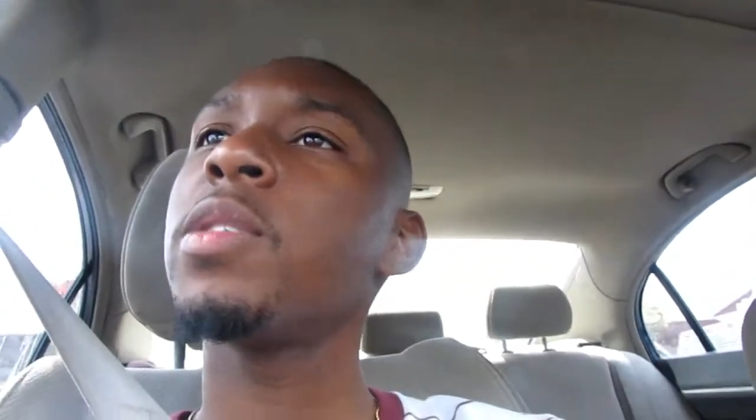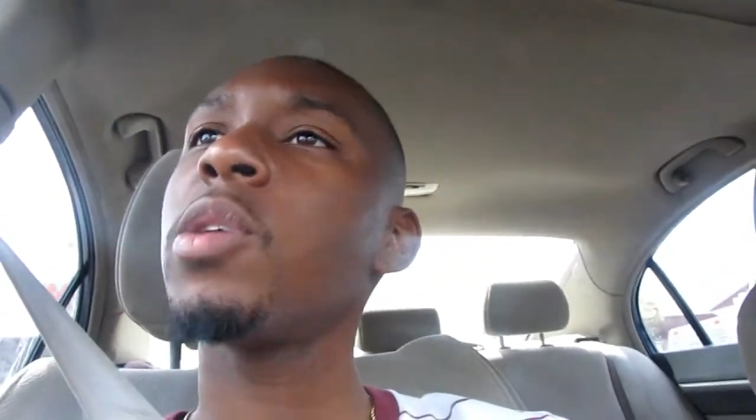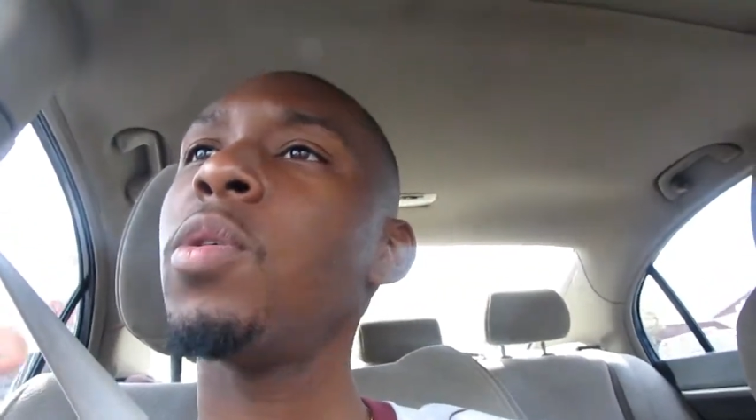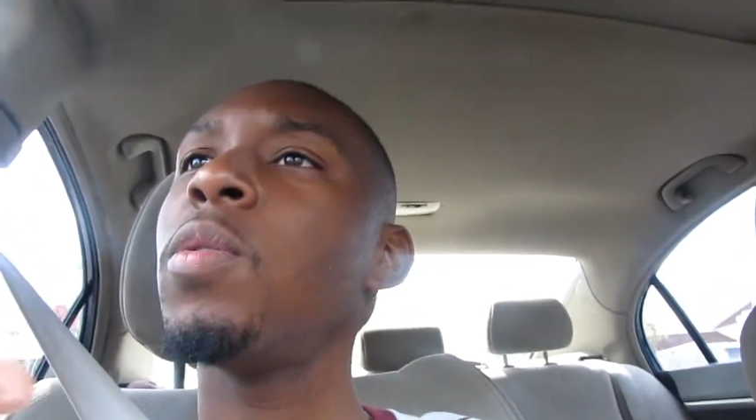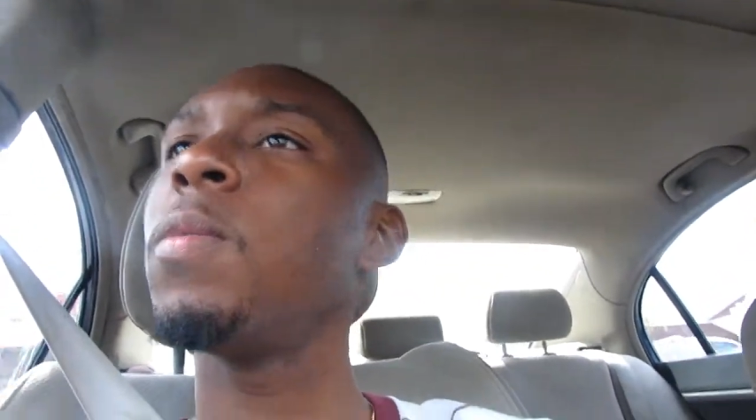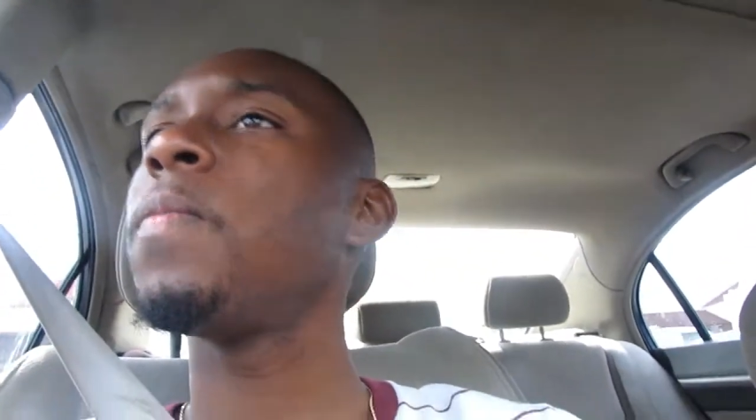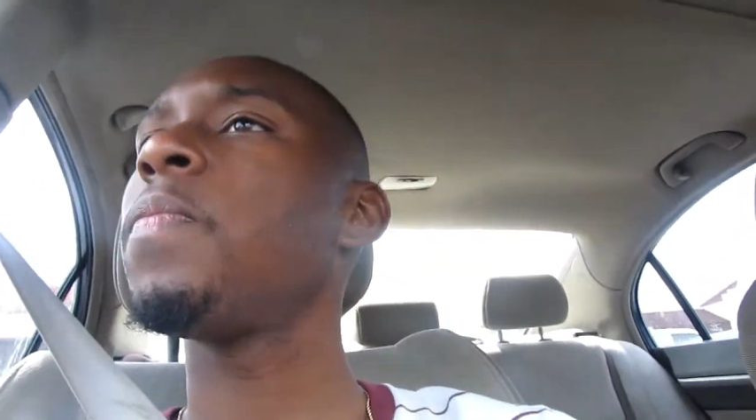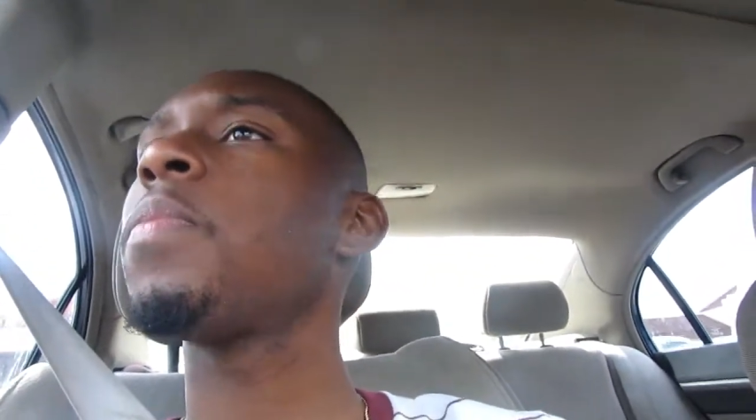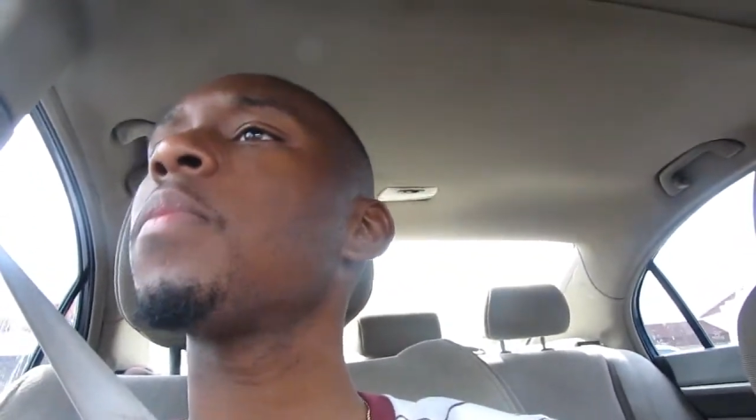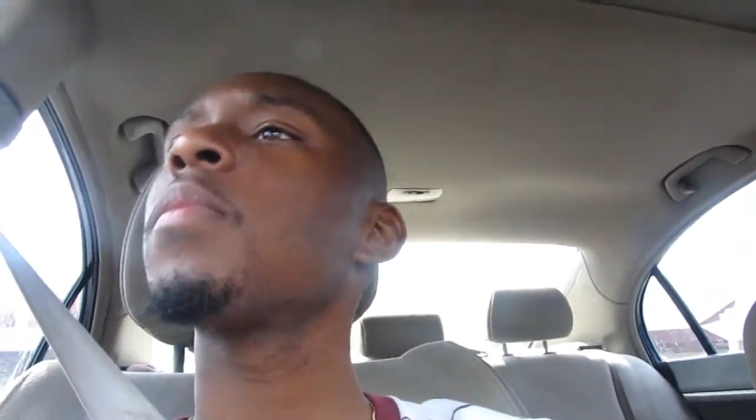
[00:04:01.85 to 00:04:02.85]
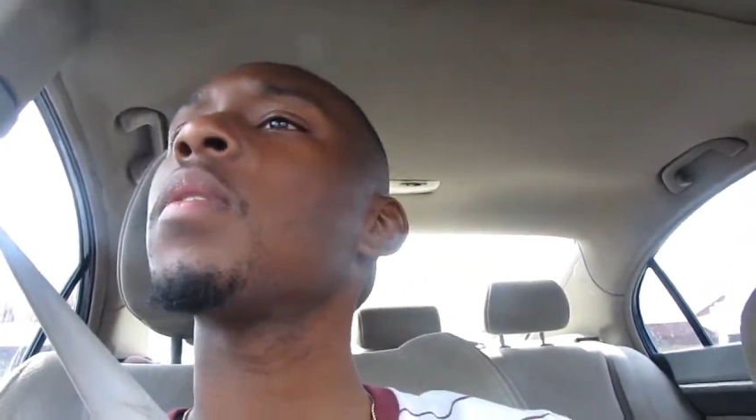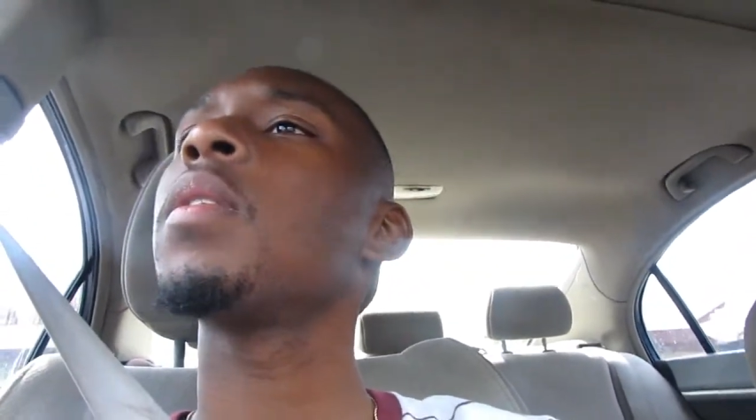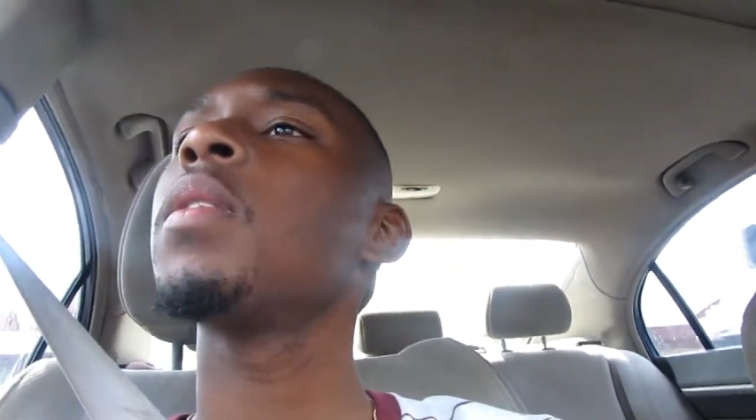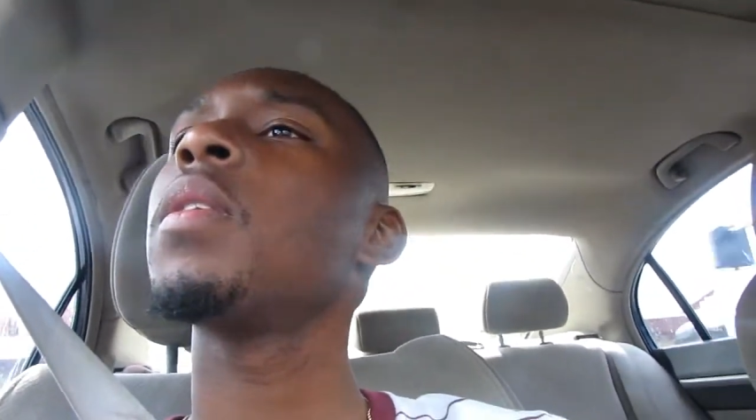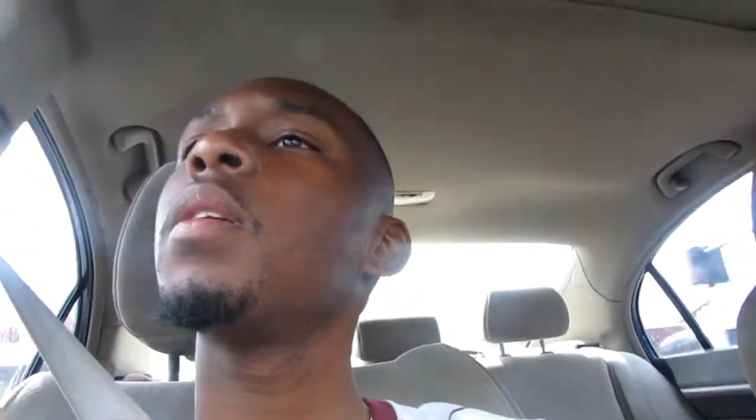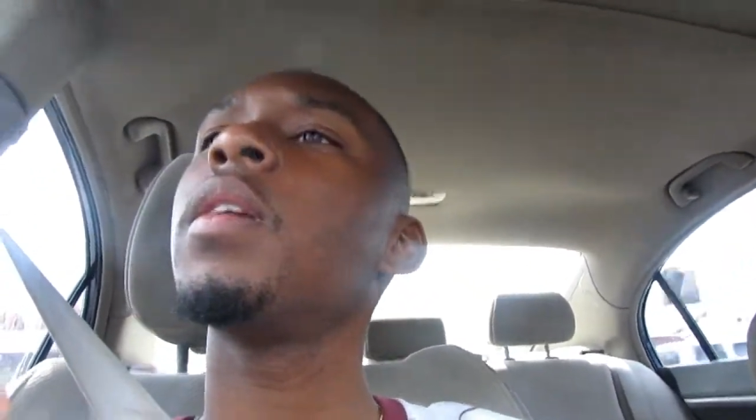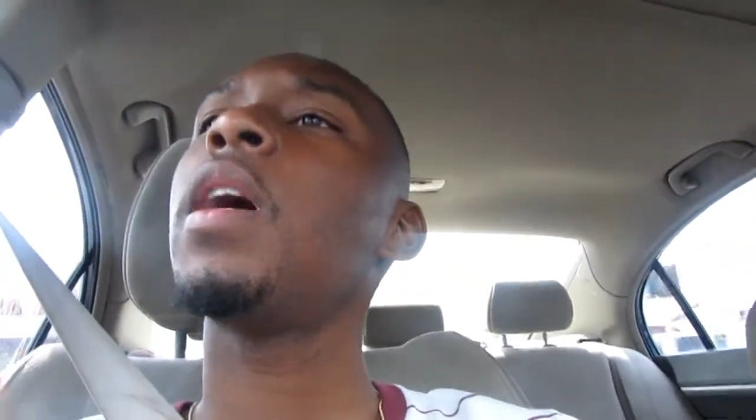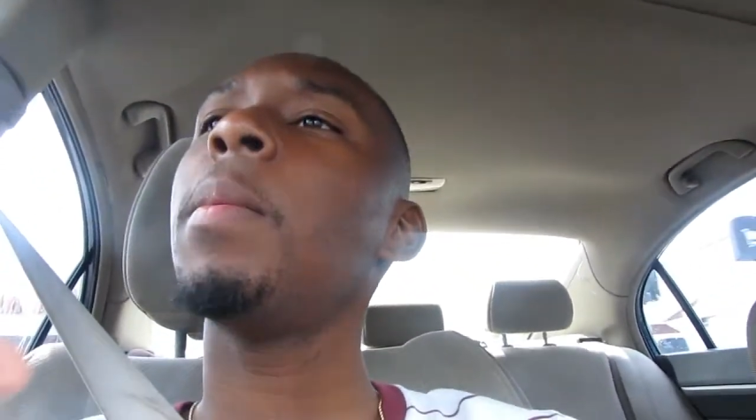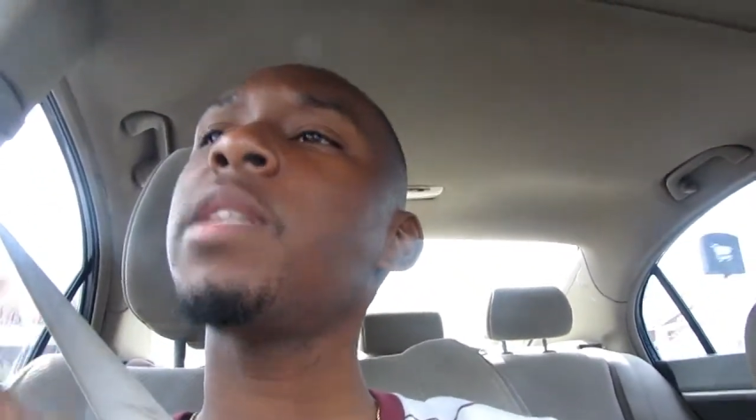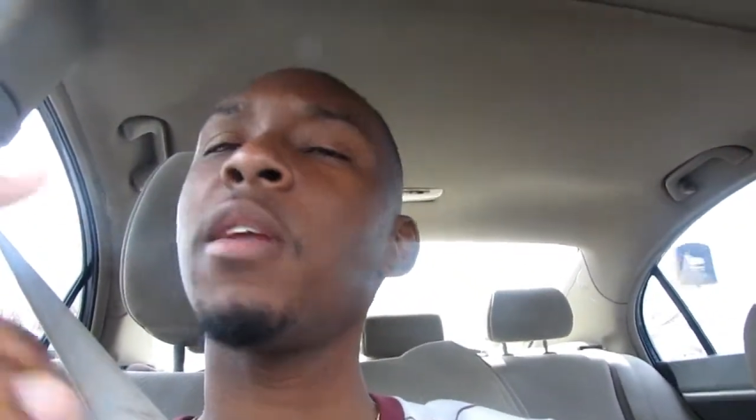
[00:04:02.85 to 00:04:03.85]
So I'm
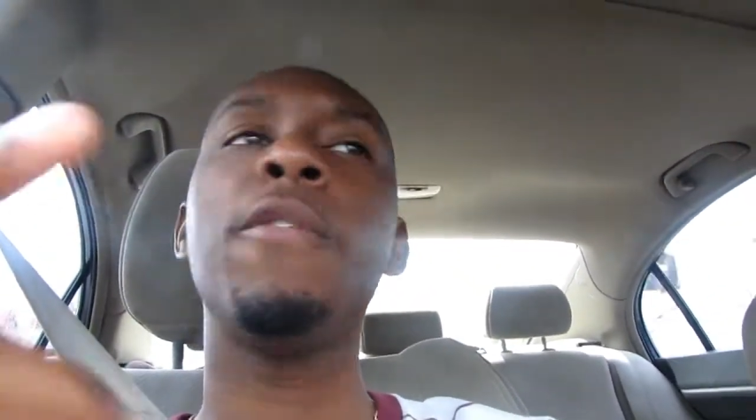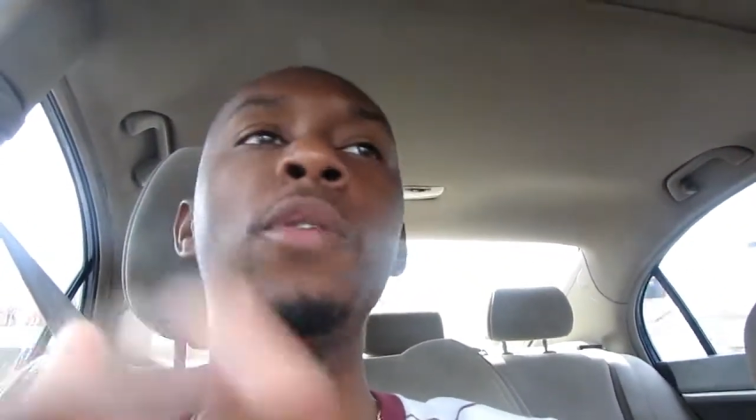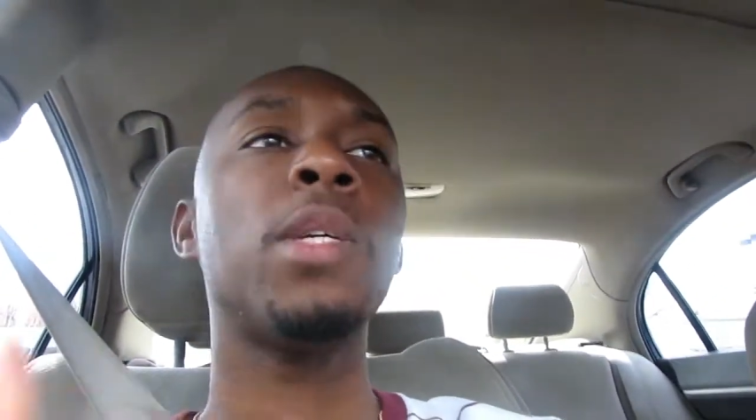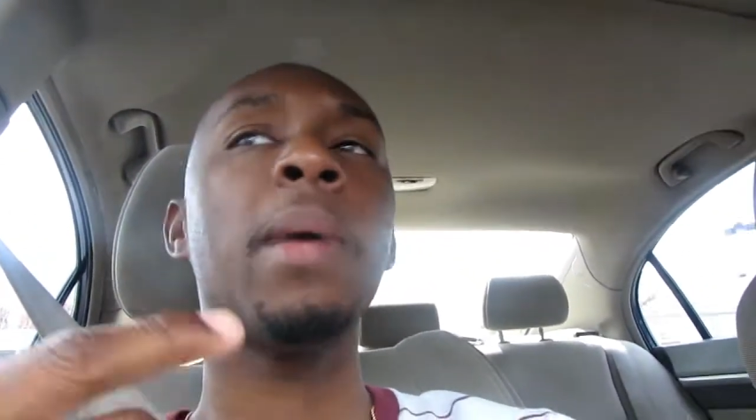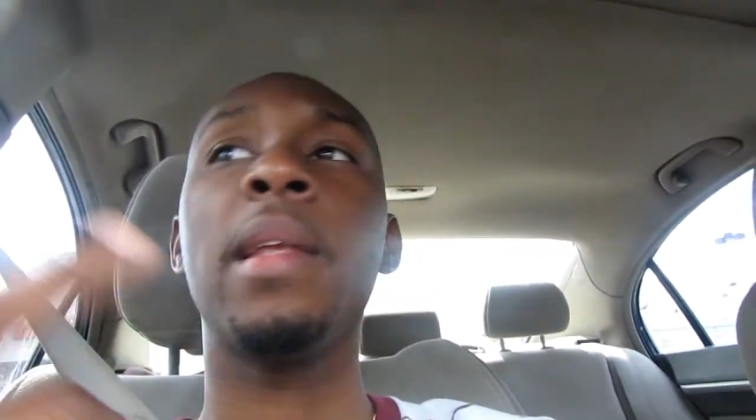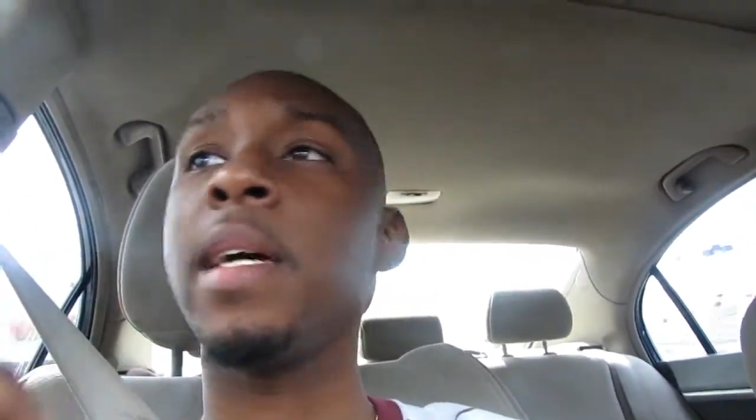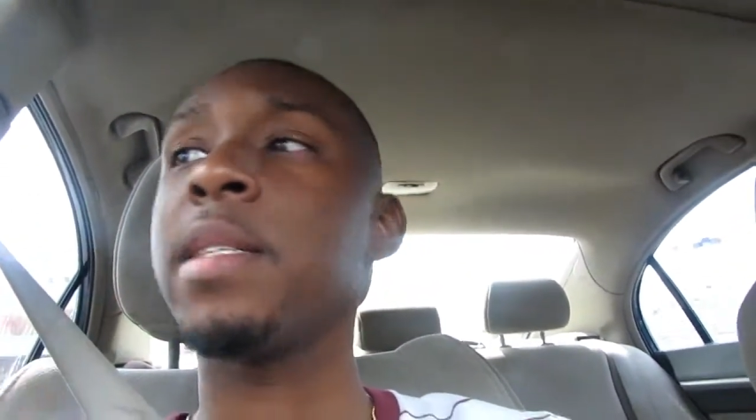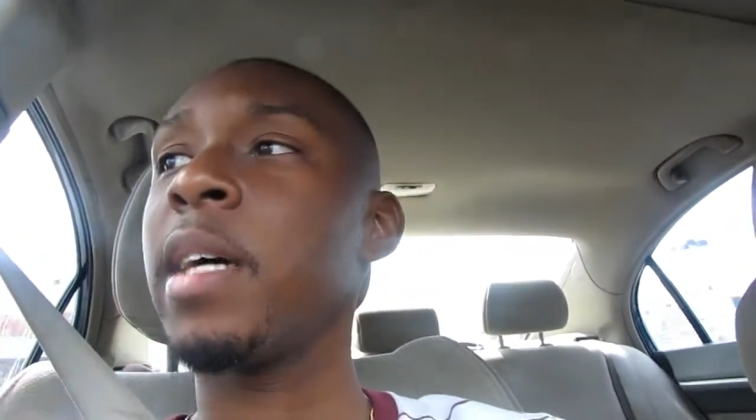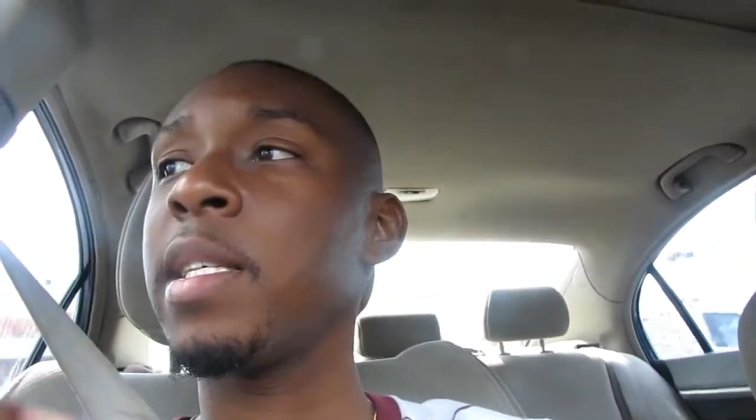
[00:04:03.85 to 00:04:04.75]
gonna take the food she made last night,